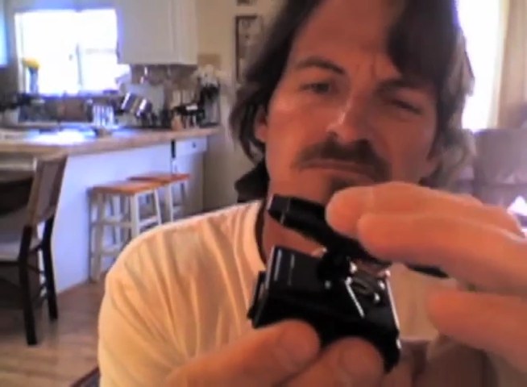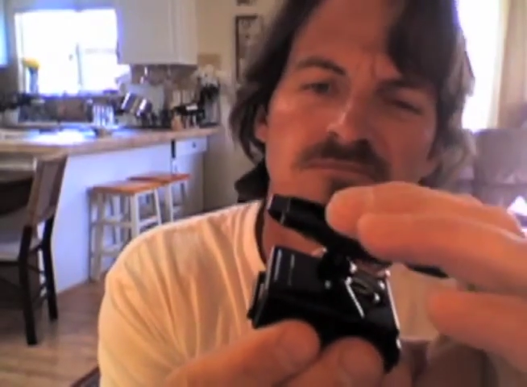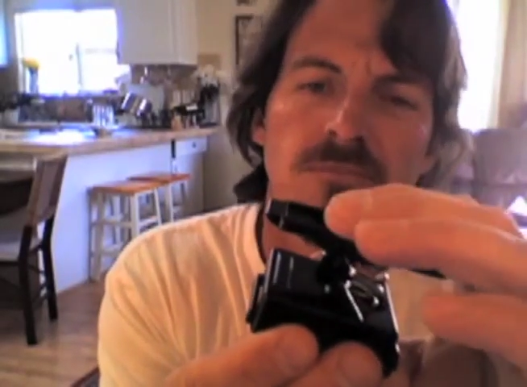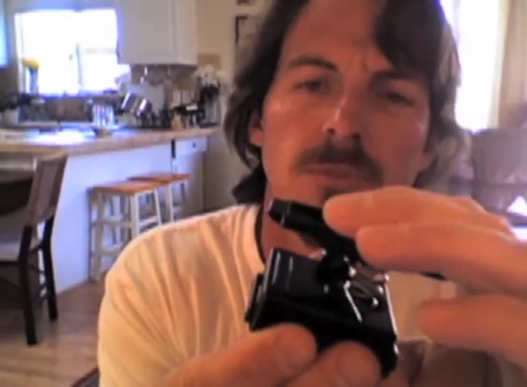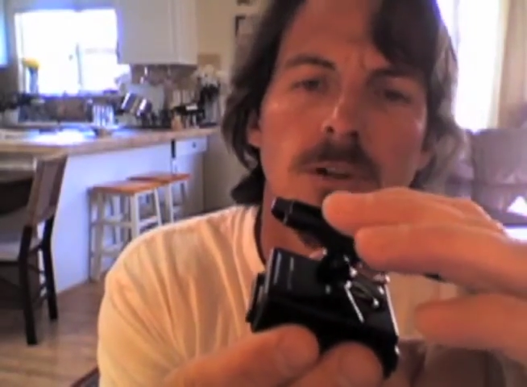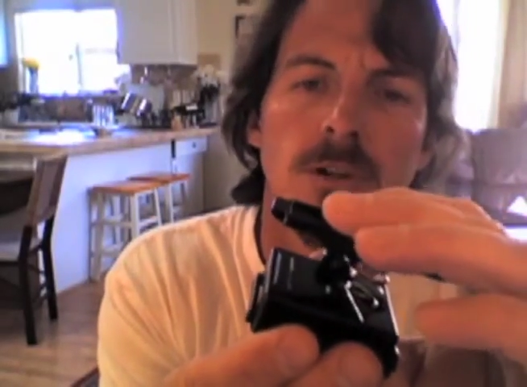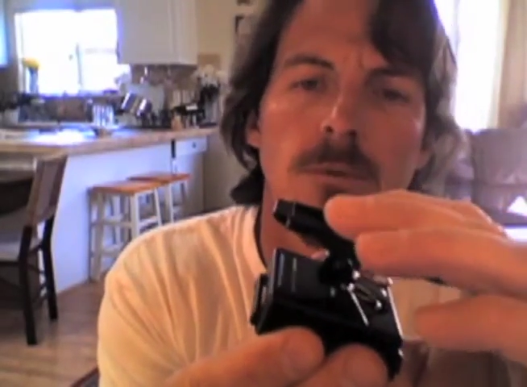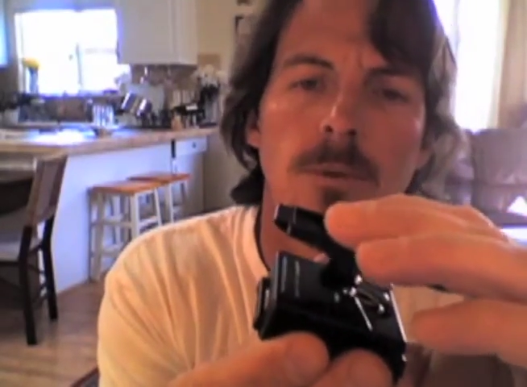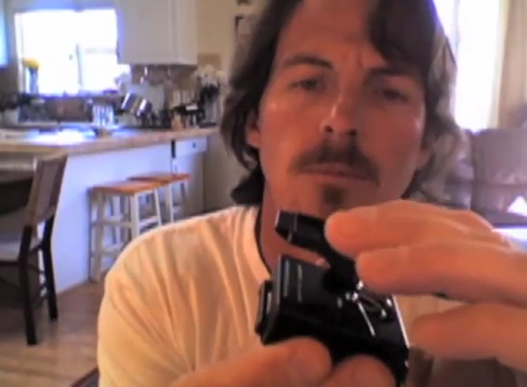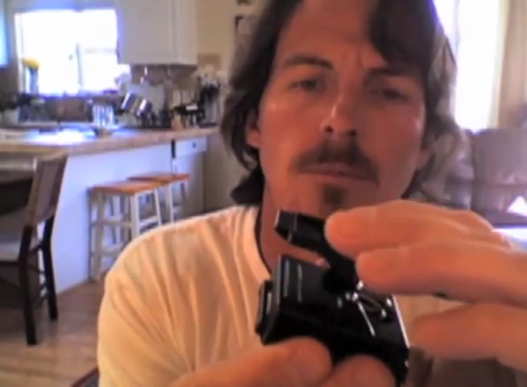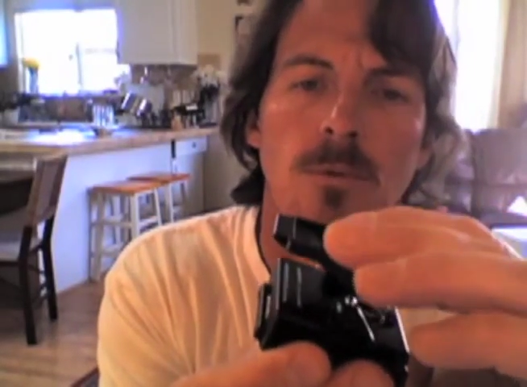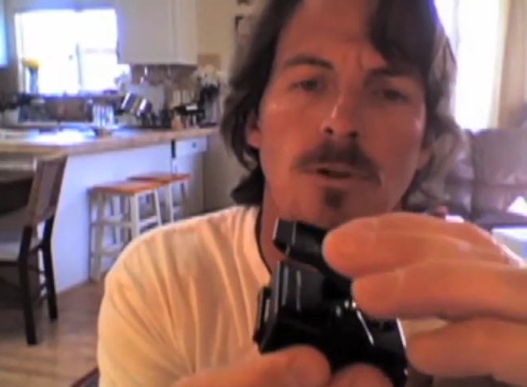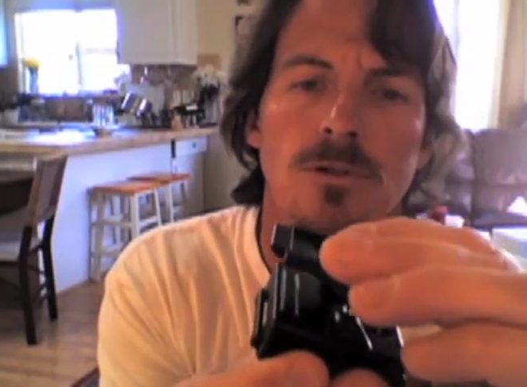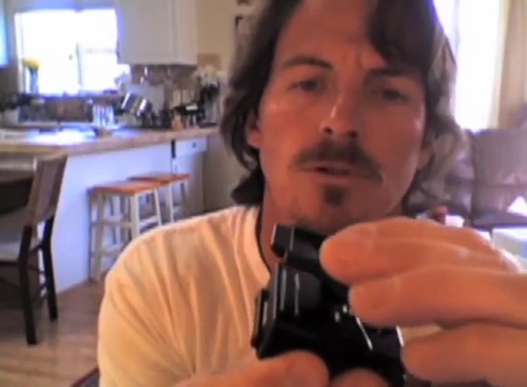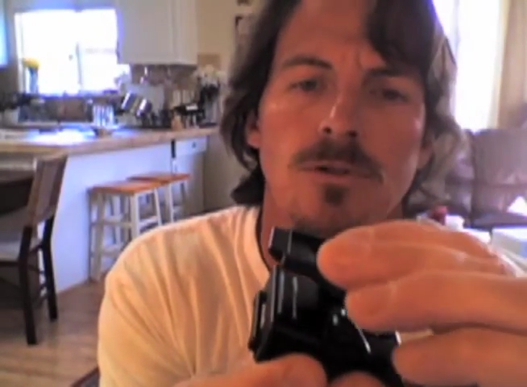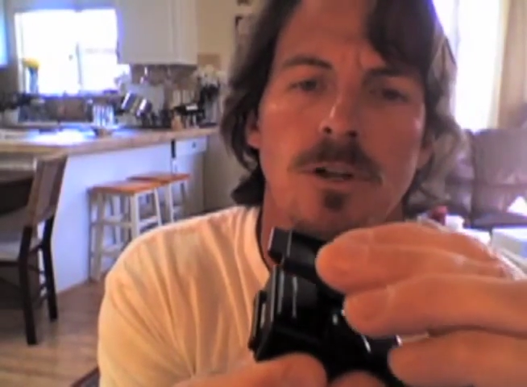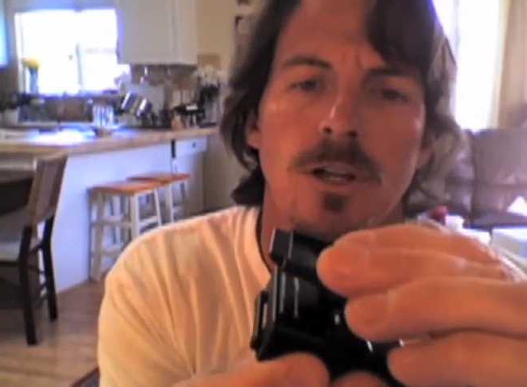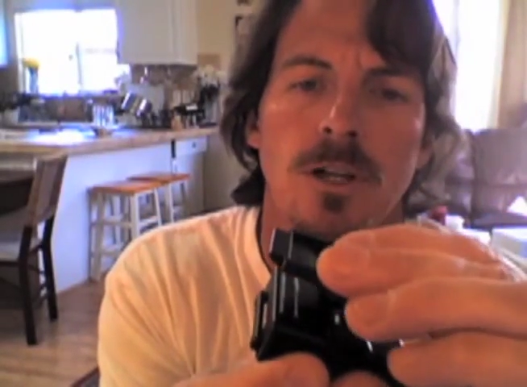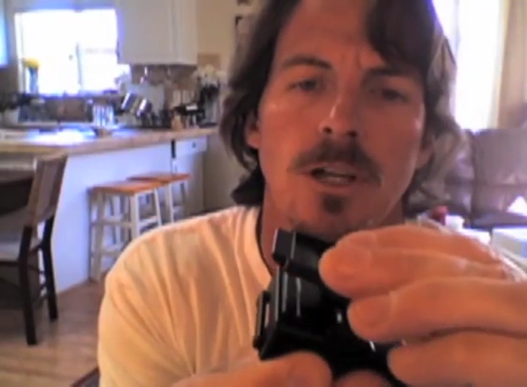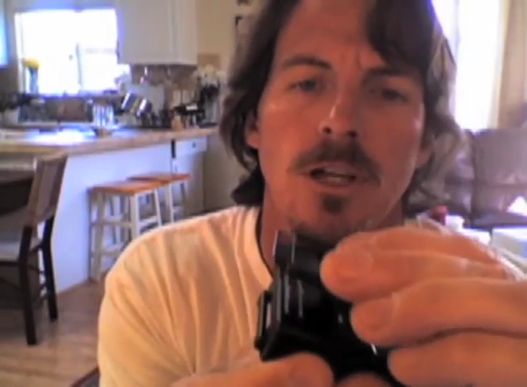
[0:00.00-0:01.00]
a little bit more
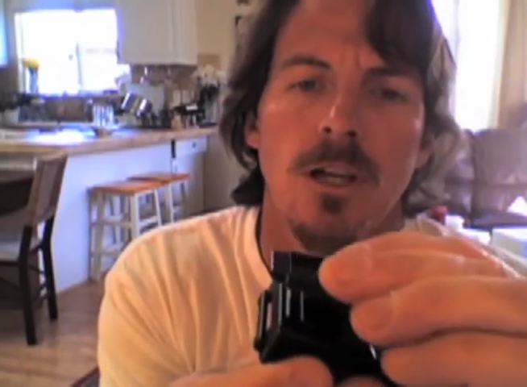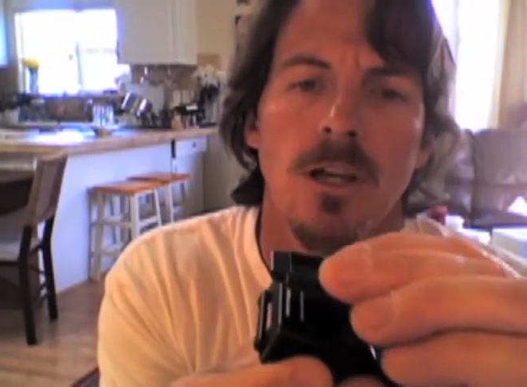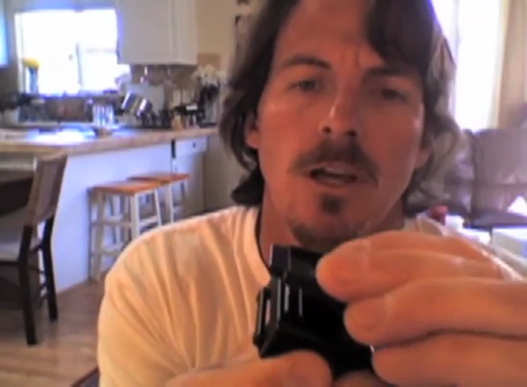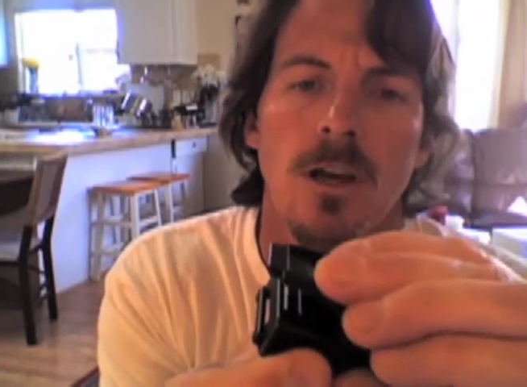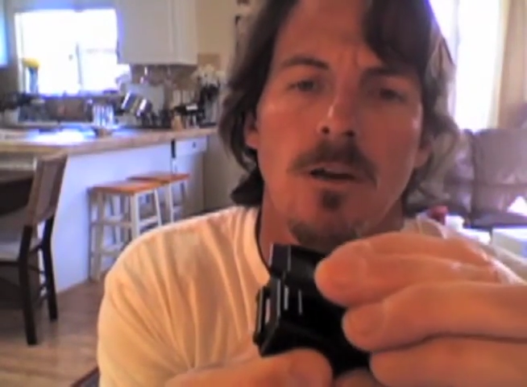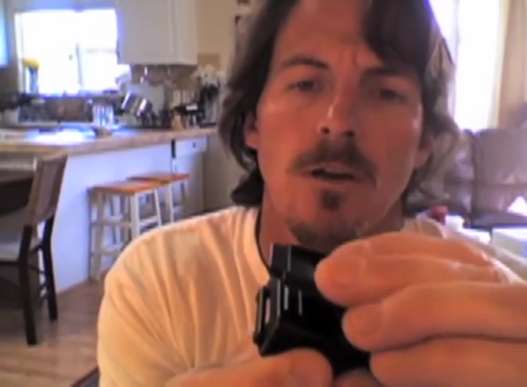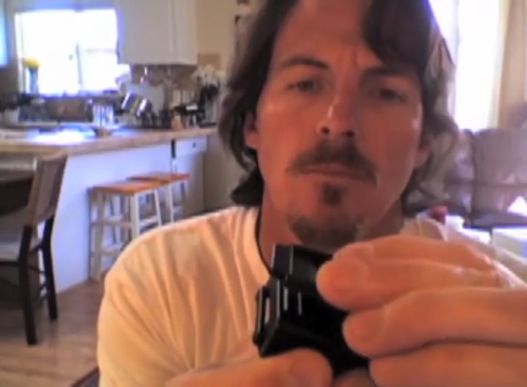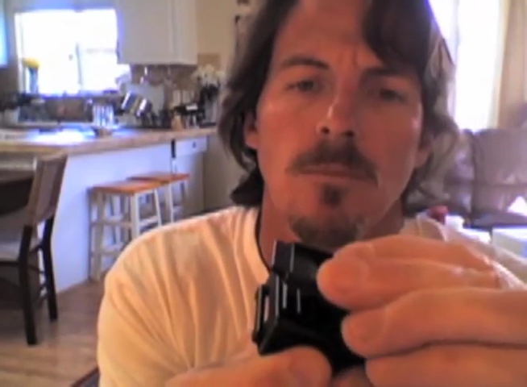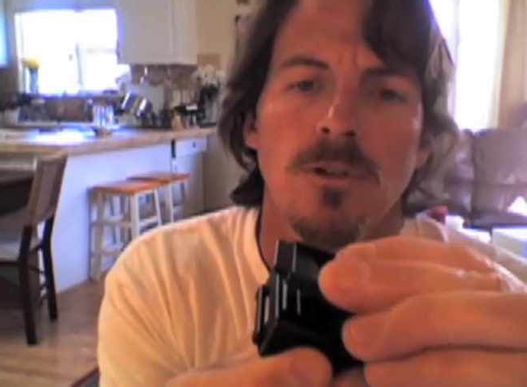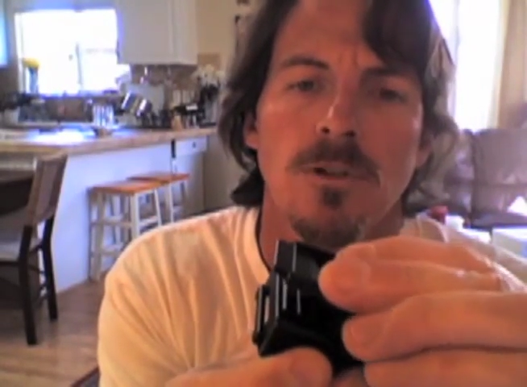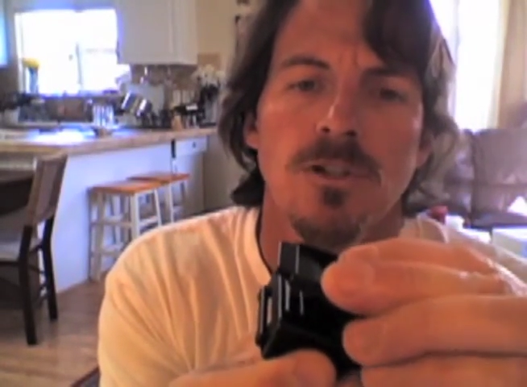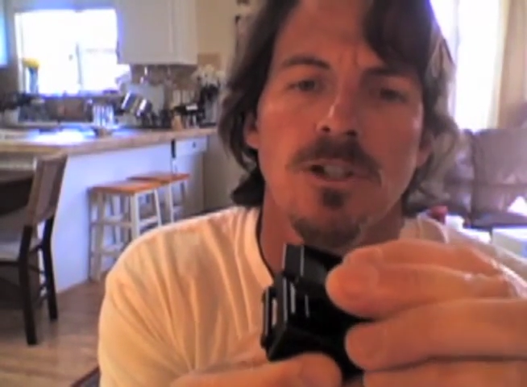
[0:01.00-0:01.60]
tricky, but